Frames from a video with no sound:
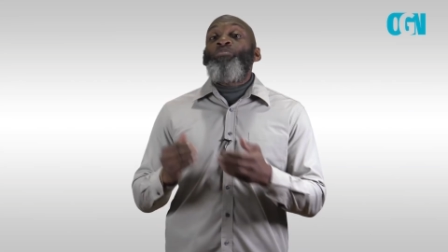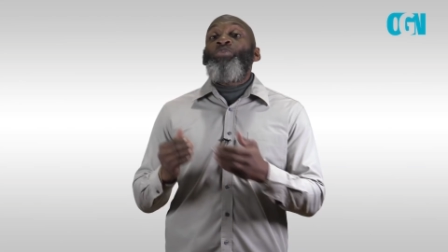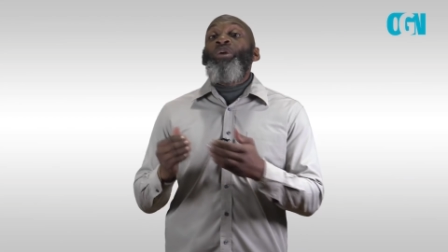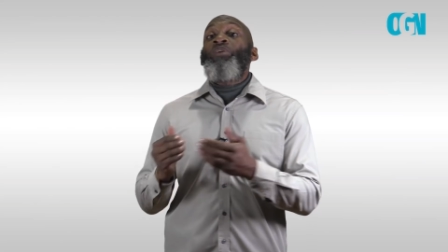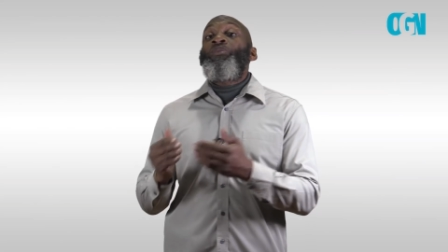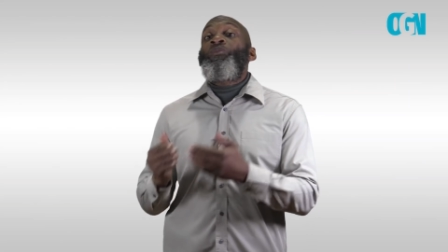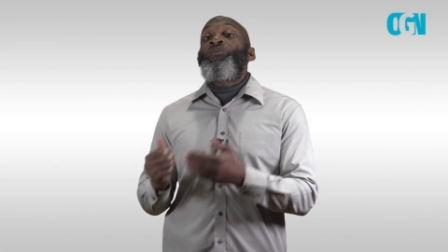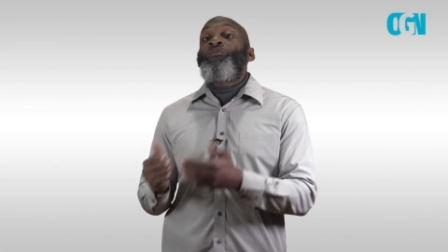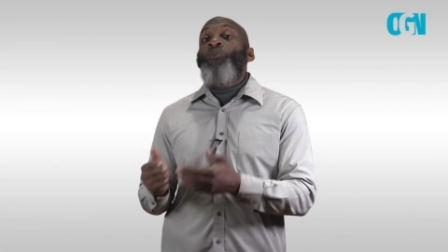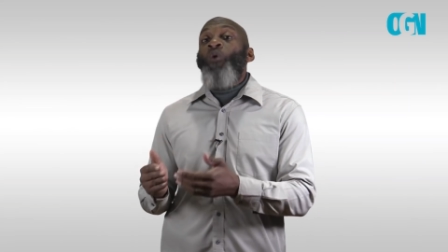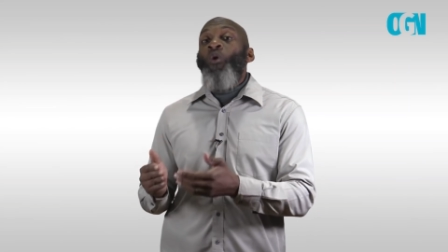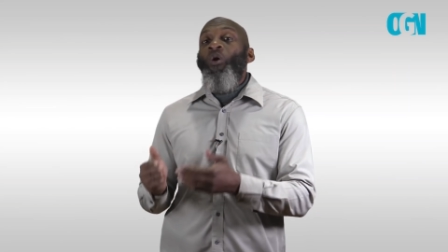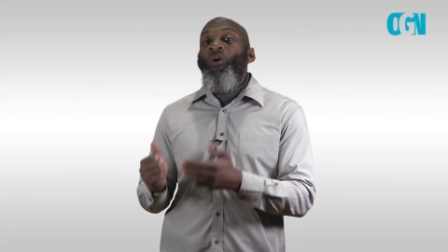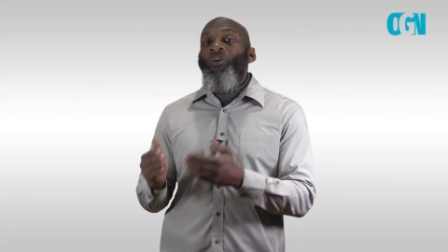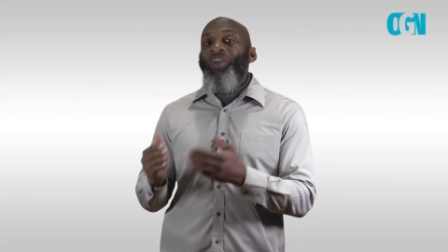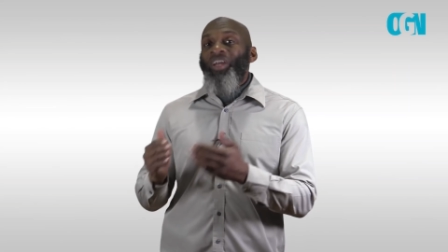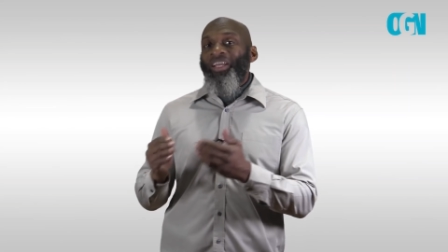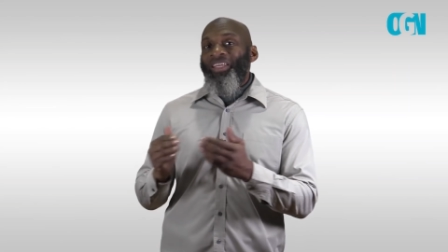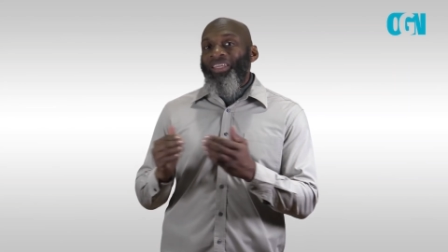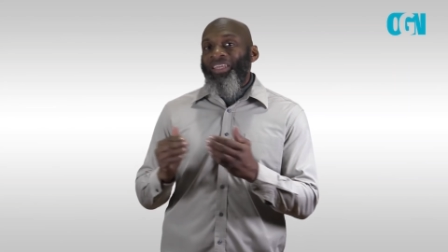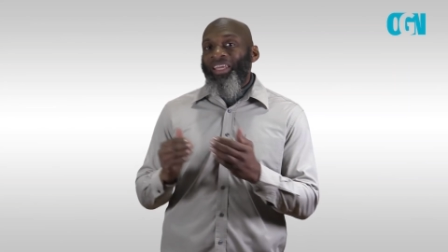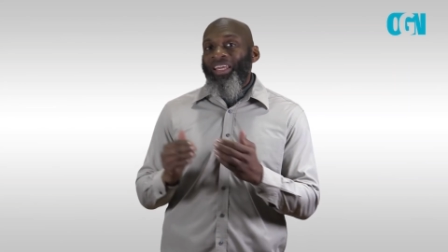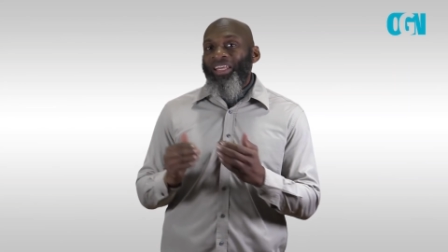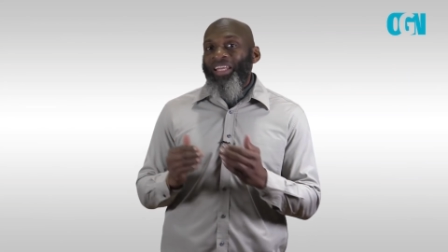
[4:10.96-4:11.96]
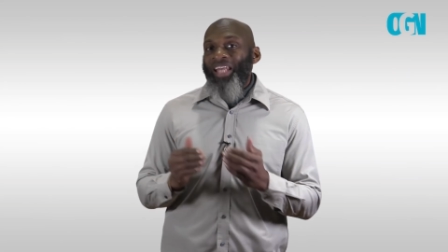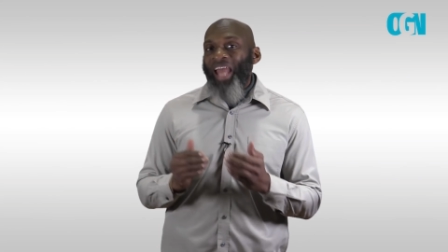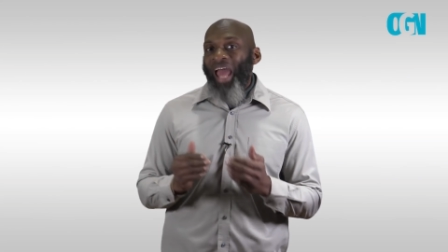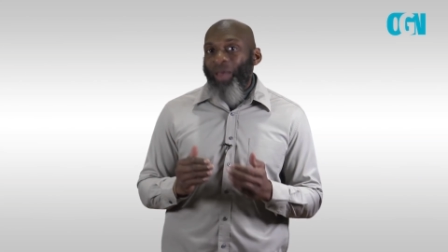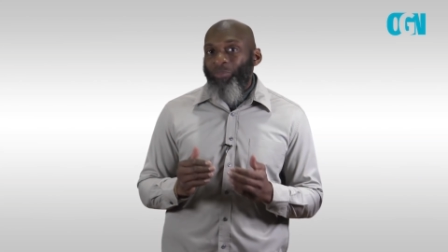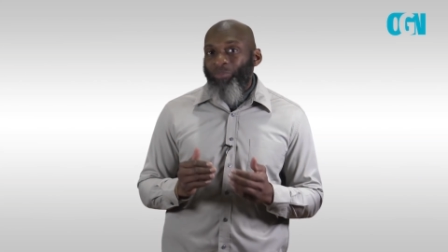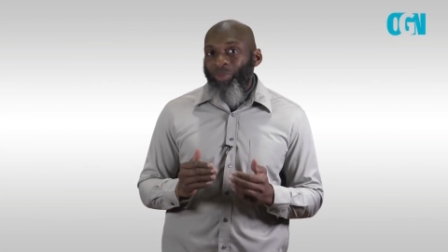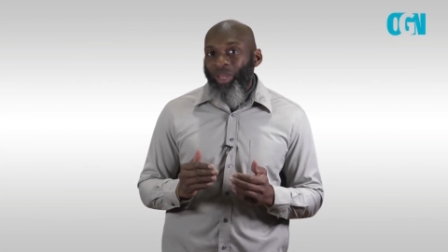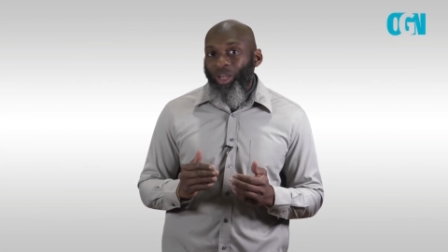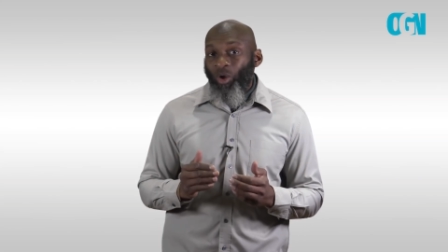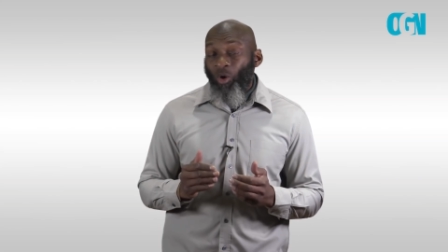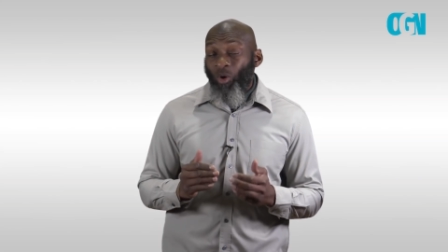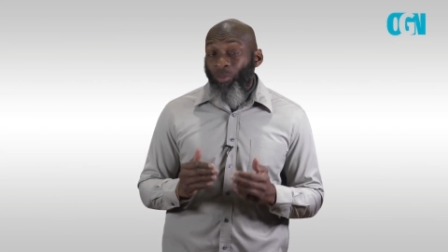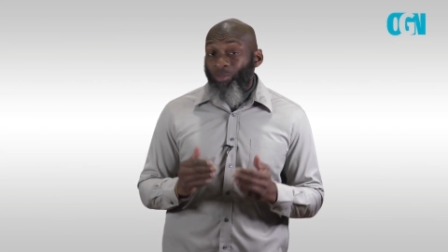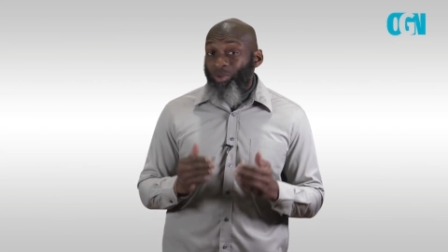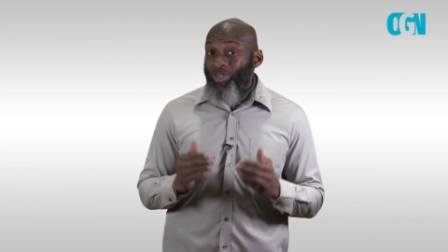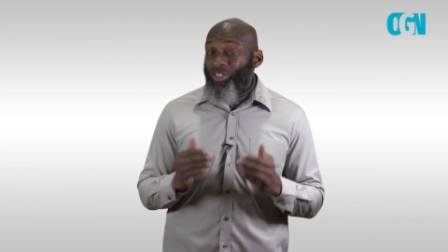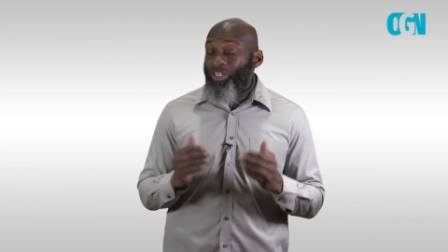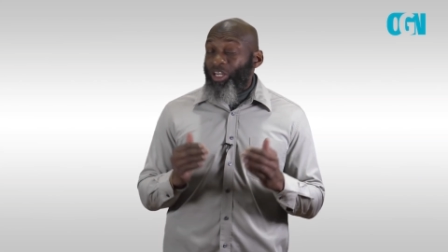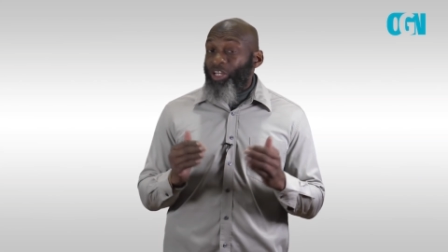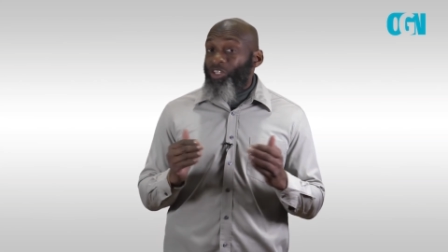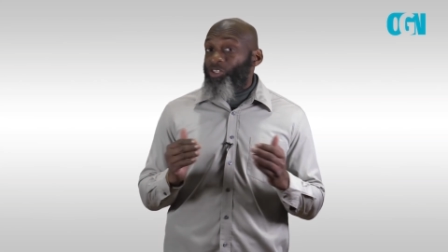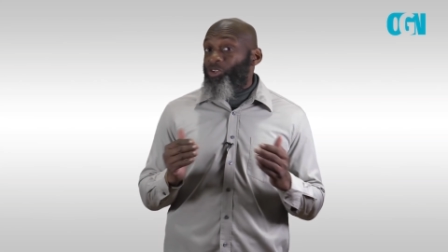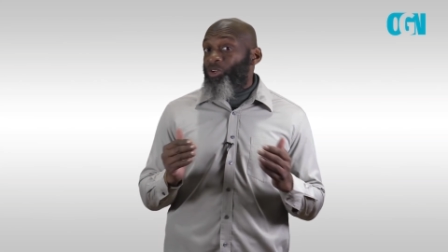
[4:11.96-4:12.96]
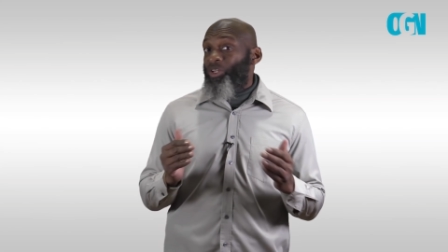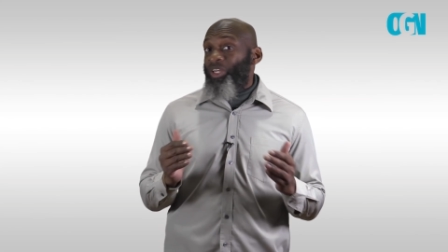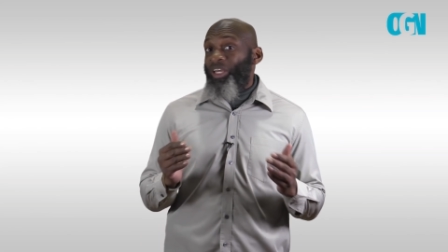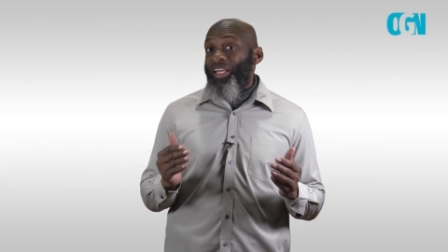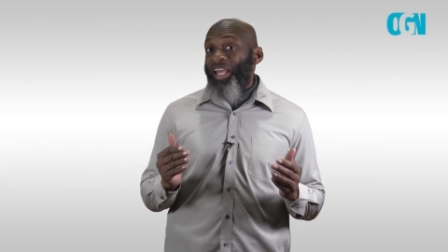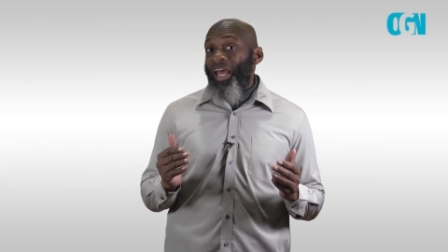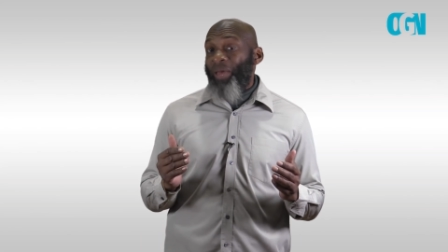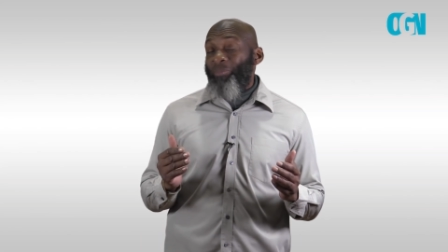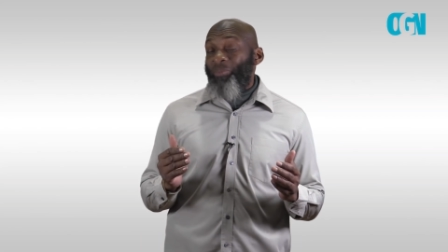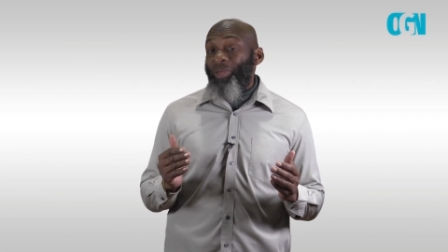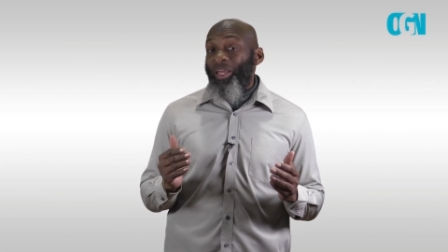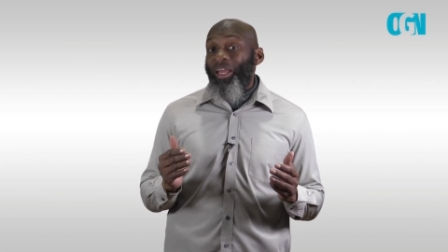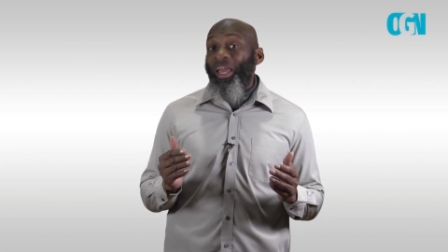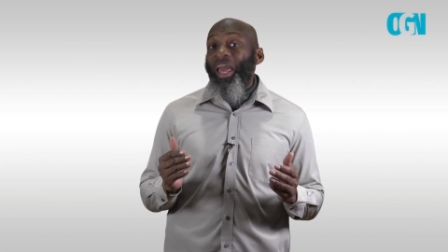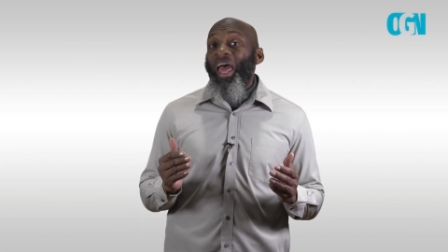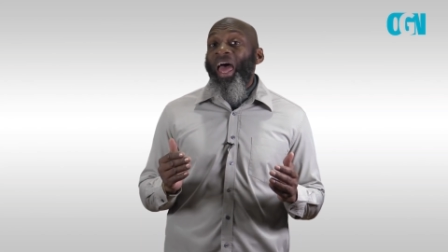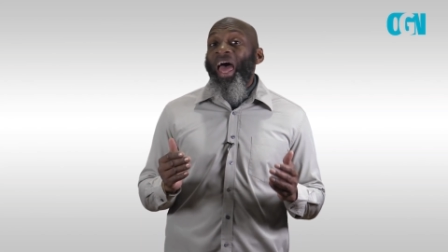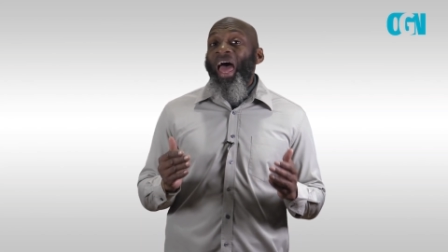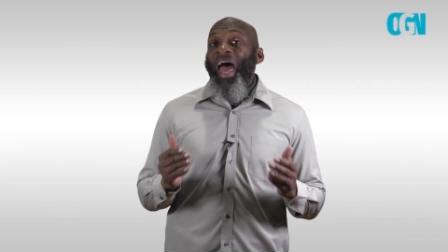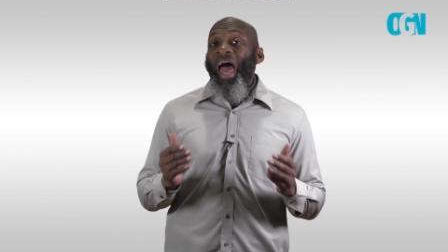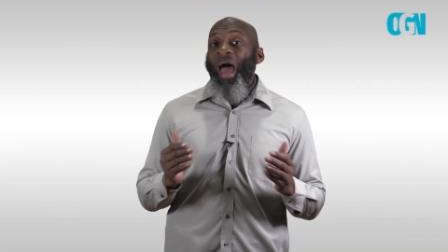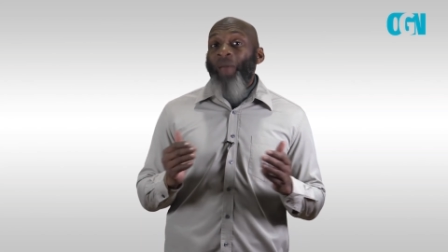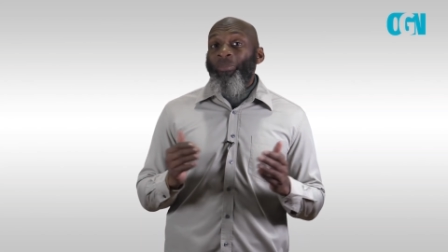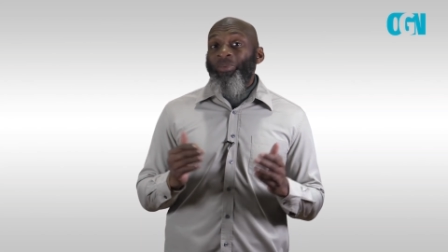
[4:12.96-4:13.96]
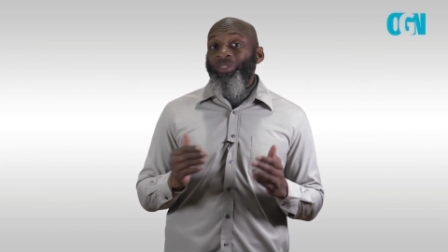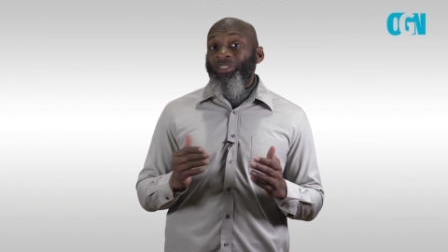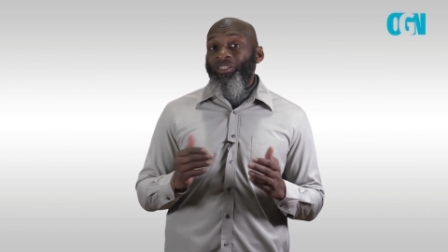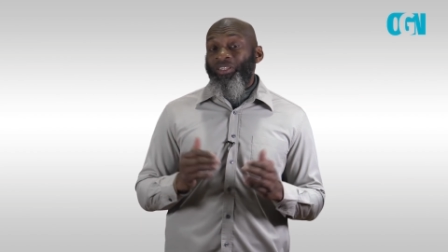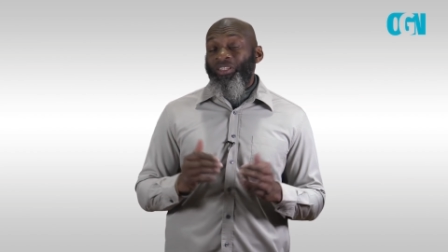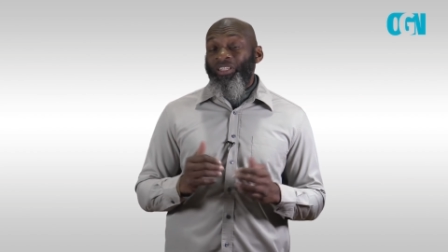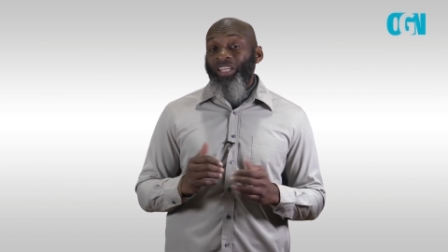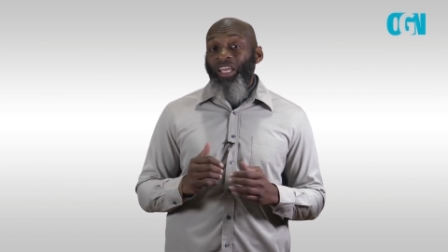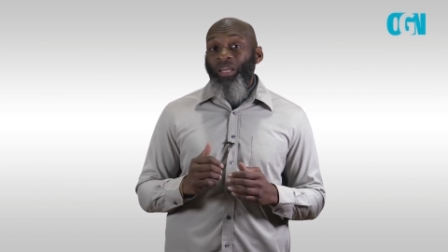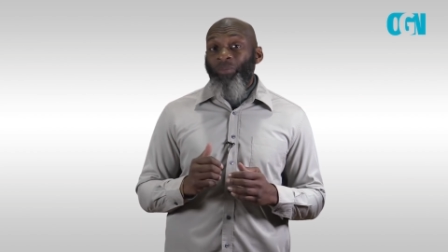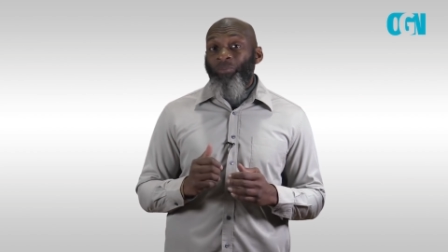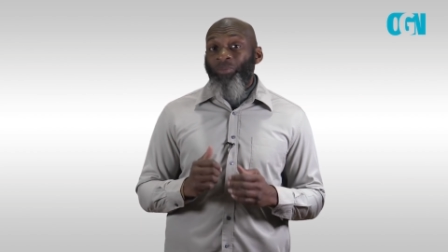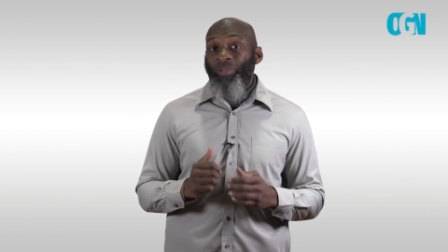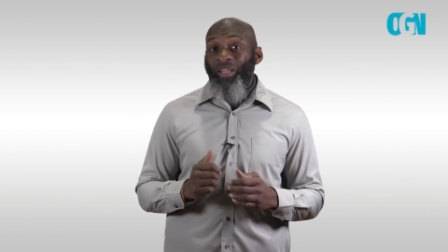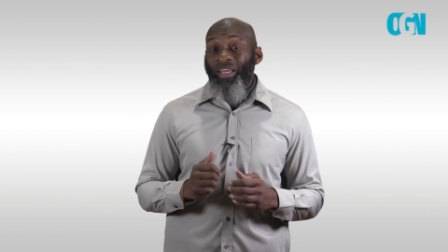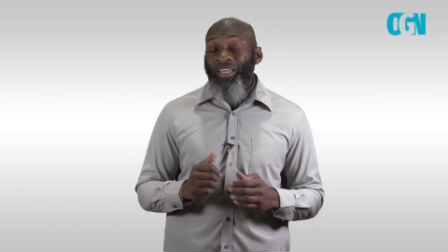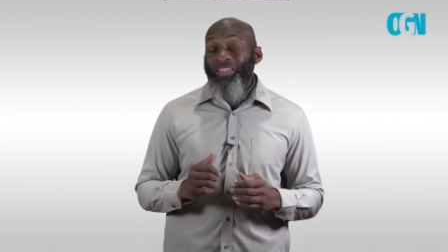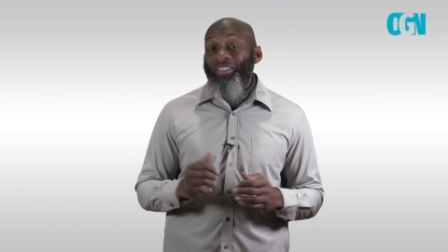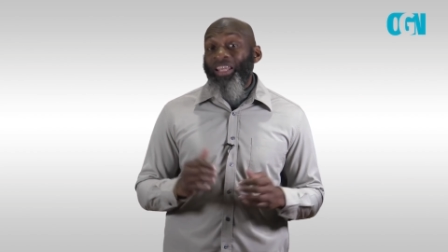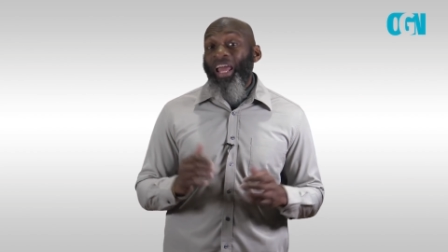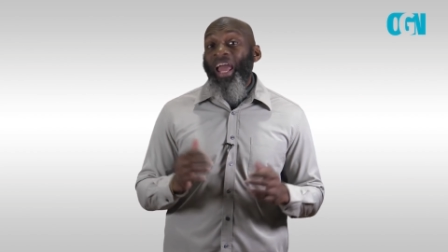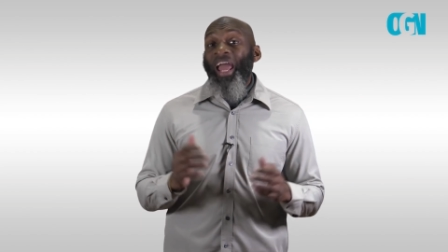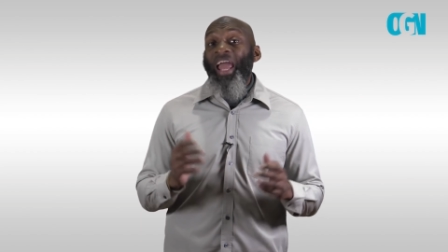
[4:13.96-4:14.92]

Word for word: before a kidnapping or potential kidnapping kidnapping happens to take place.